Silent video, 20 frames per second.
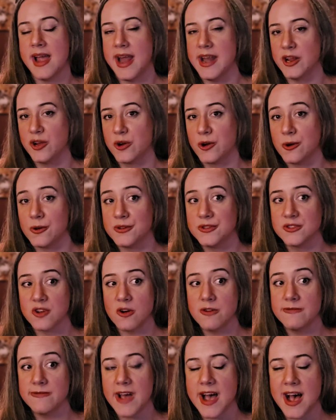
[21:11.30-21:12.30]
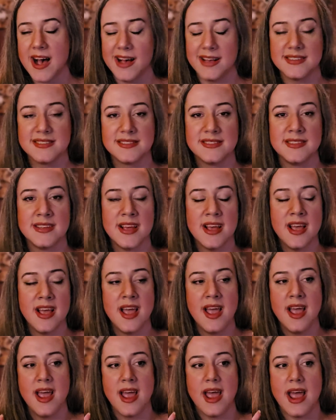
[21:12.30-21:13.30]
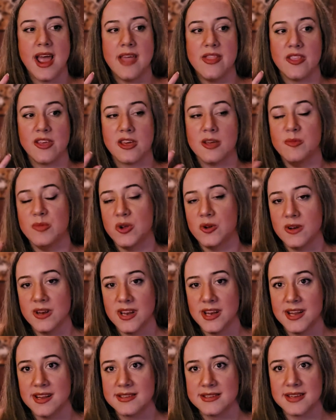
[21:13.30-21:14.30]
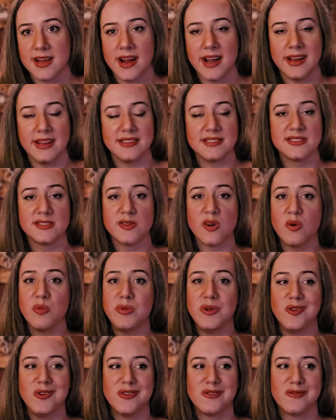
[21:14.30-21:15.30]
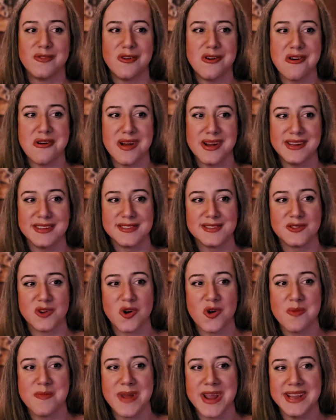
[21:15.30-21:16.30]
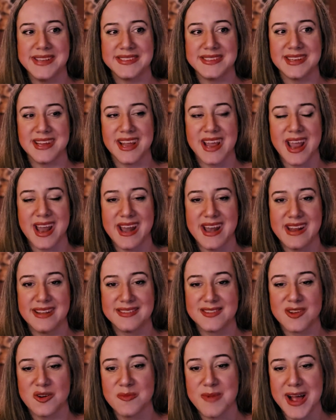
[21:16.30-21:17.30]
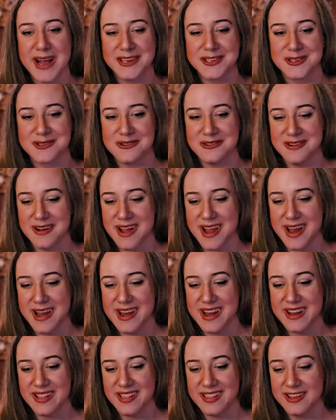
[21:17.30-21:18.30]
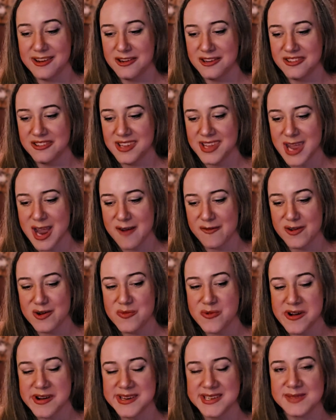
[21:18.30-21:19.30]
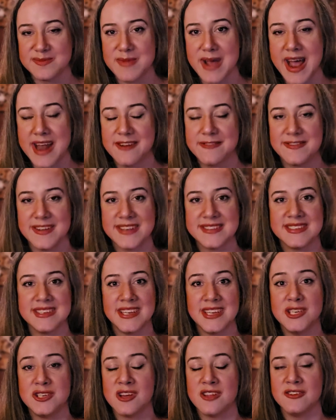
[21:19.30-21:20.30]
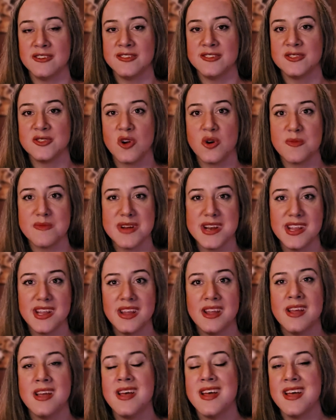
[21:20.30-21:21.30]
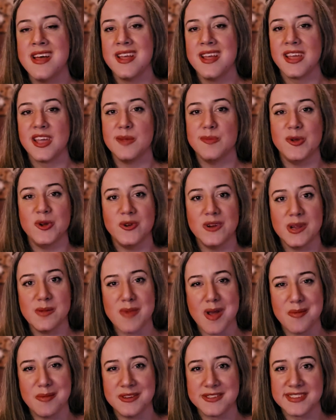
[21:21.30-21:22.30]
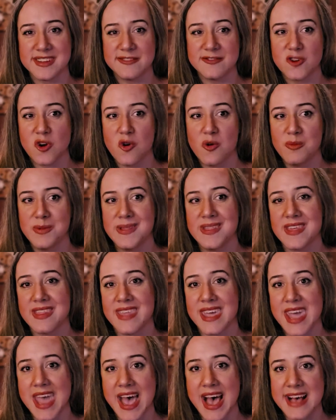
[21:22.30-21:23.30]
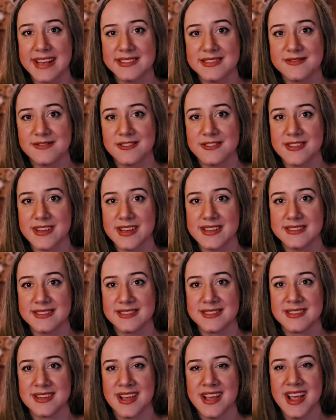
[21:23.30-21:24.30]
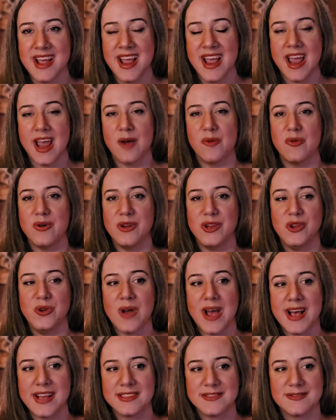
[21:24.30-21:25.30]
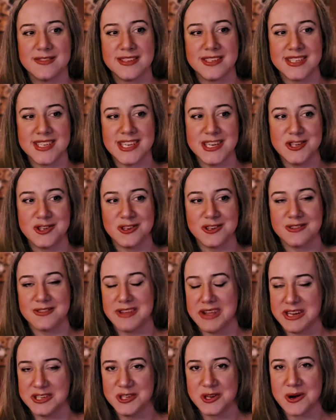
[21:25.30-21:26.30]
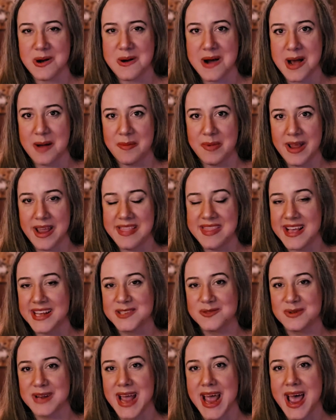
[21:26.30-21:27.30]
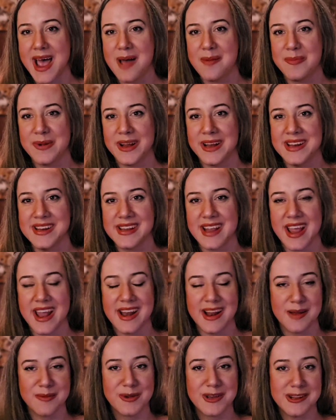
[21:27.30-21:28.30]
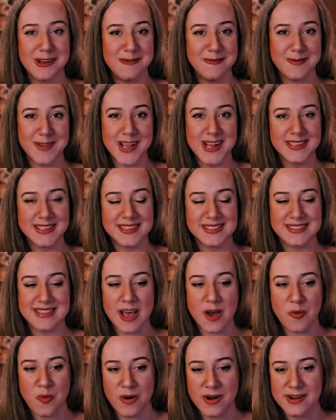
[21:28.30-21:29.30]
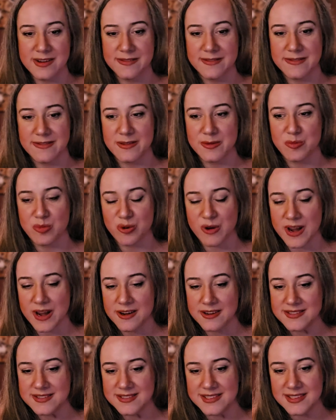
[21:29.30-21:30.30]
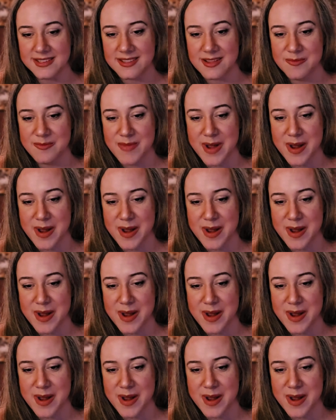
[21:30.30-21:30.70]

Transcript: and it grew so fast. And the community inside is so beautiful, and it's so amazing, and it's so magical. And literally everyone is manifesting each other. So many community members have told me that they asked for this. And when you ask for the teacher, they show up. And that's what happened. And I'm convinced that one of the prayers that